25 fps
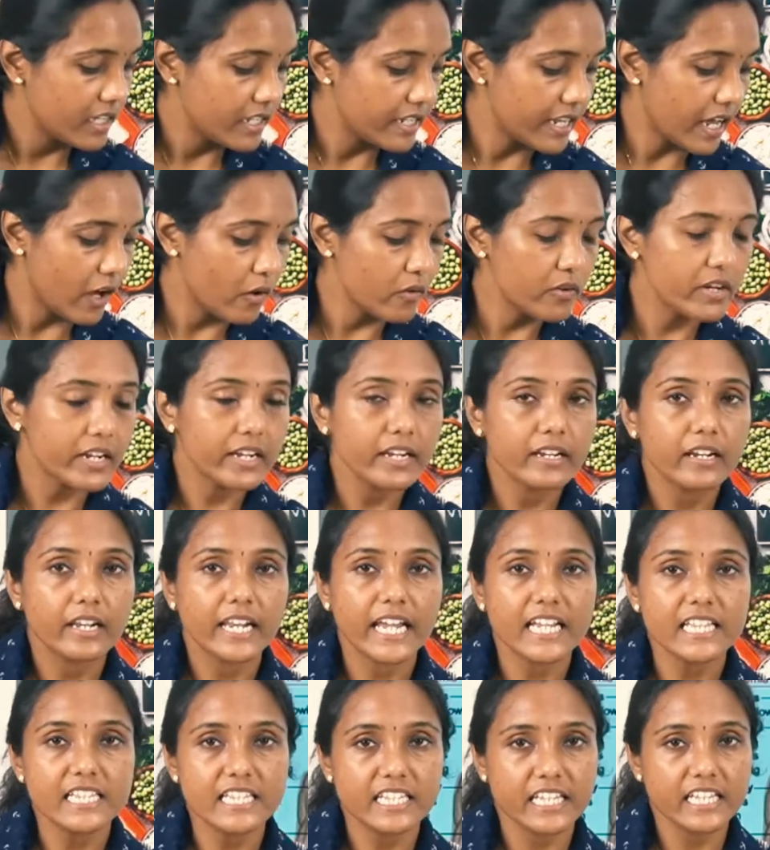Now
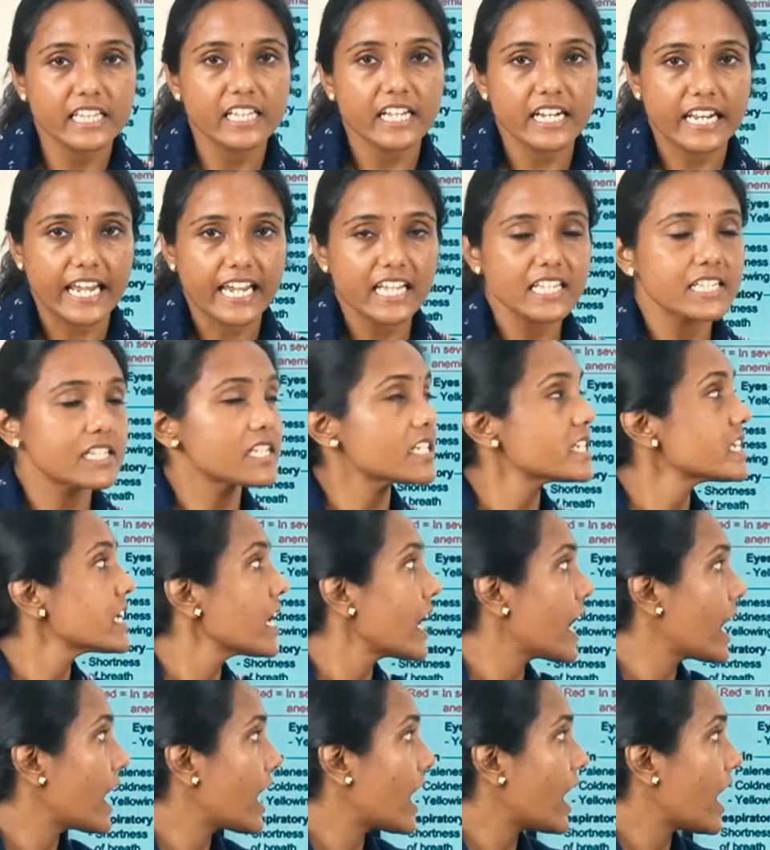let's see the next,
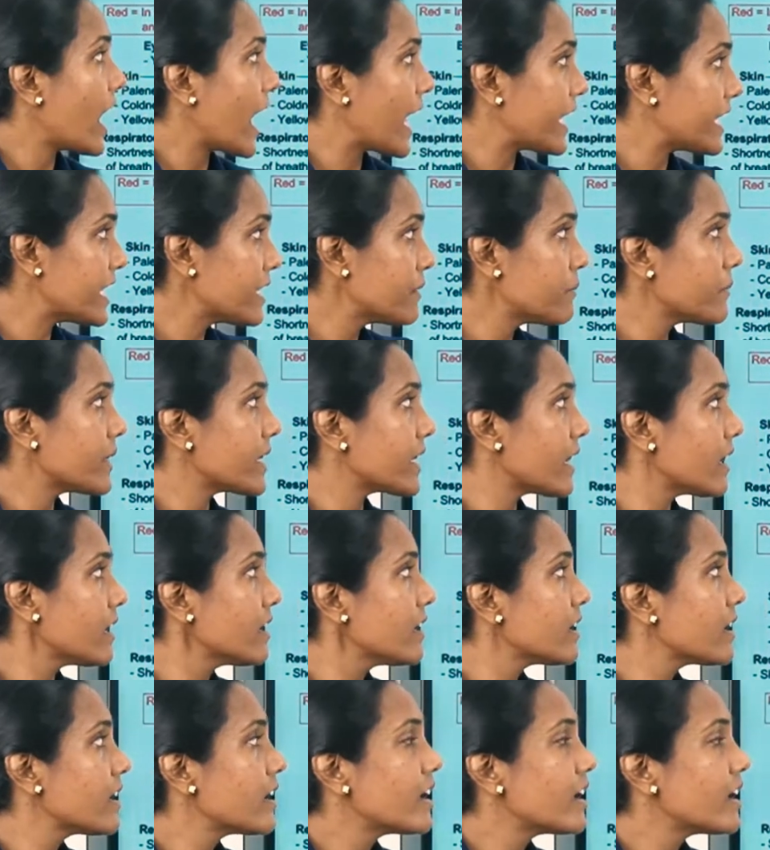anemia.